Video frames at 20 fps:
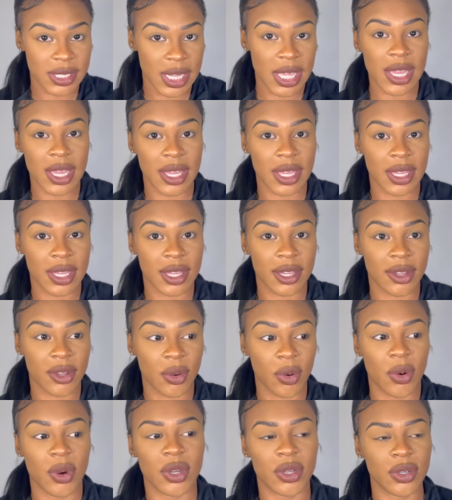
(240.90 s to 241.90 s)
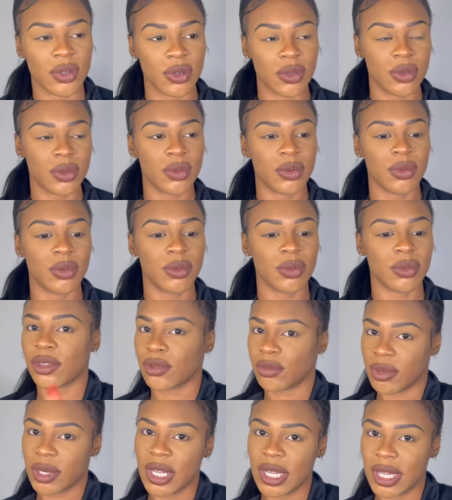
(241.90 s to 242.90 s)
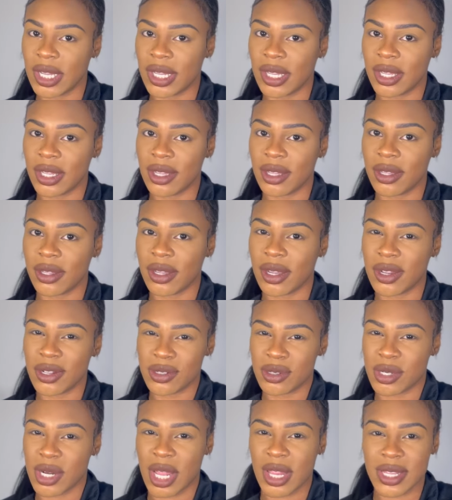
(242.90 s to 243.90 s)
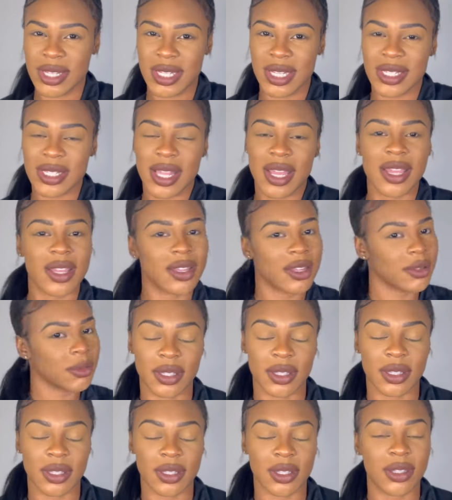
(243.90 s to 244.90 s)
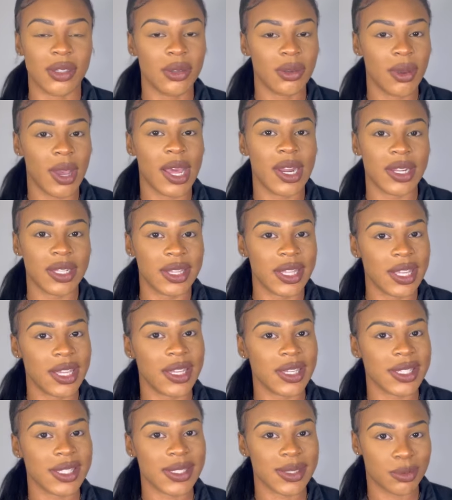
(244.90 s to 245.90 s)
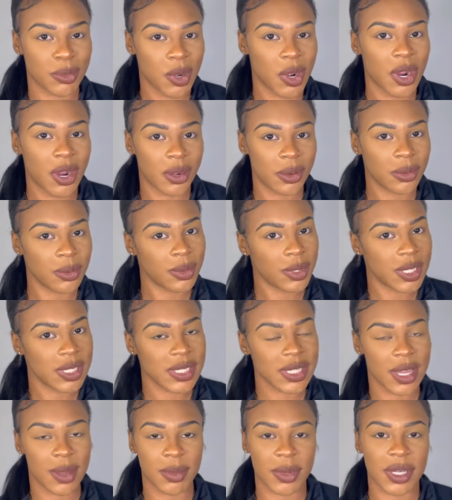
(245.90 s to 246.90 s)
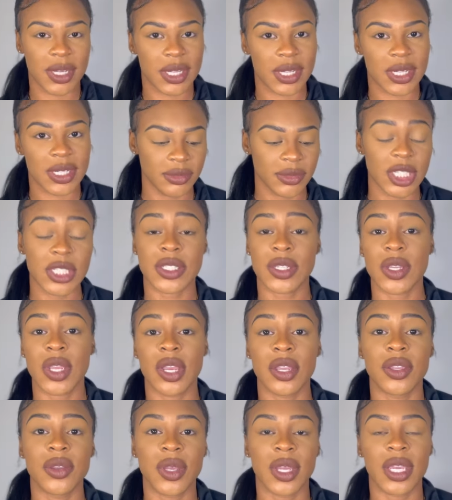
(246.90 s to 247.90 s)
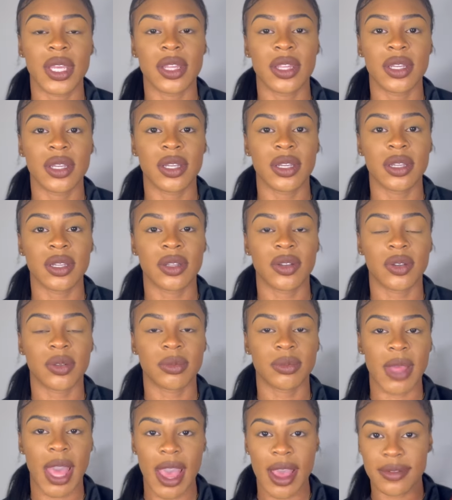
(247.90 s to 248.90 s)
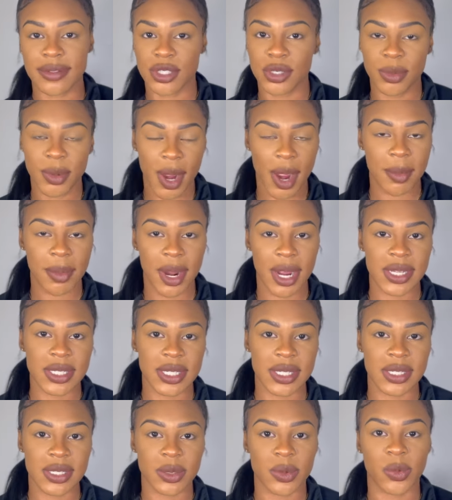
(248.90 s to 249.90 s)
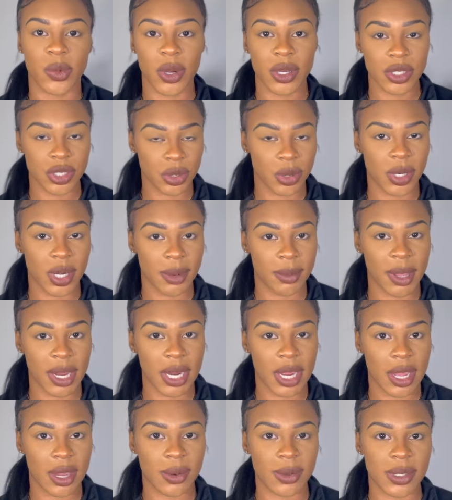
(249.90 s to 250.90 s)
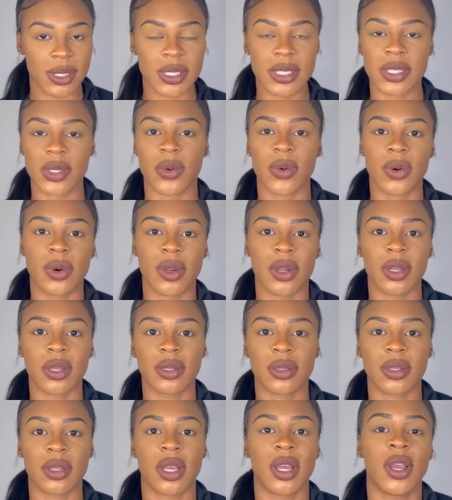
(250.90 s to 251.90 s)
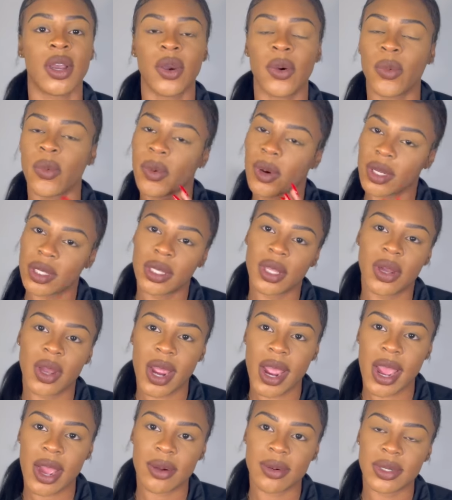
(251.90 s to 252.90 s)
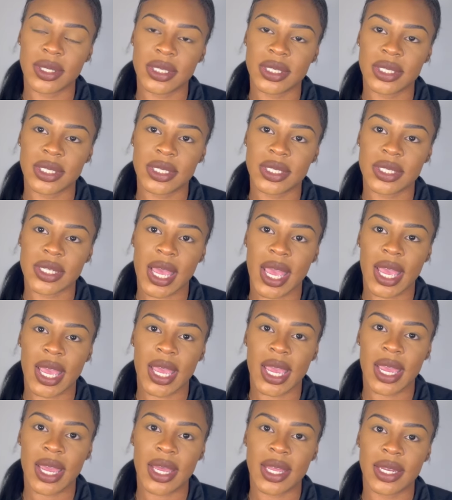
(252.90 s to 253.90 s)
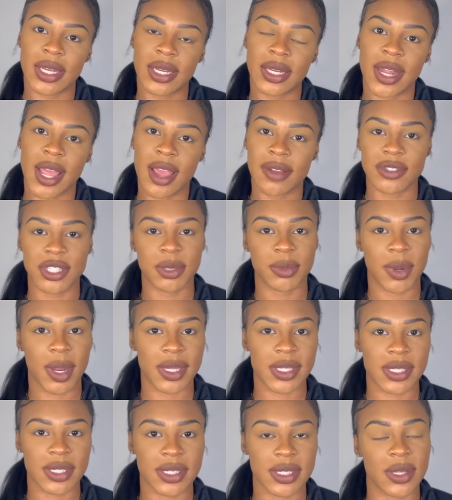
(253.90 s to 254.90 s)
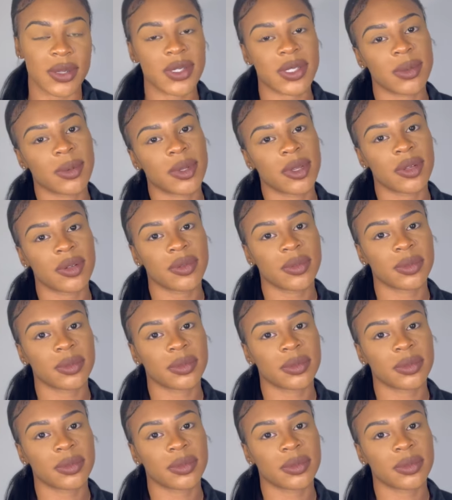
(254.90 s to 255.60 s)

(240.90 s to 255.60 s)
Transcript: set or do $300 sets? Like, you got to think smart when it's coming to this. So yeah, you can either have super high prices, work shorter amount of hours, or work longer hours and have cheap prices. So it's up to you.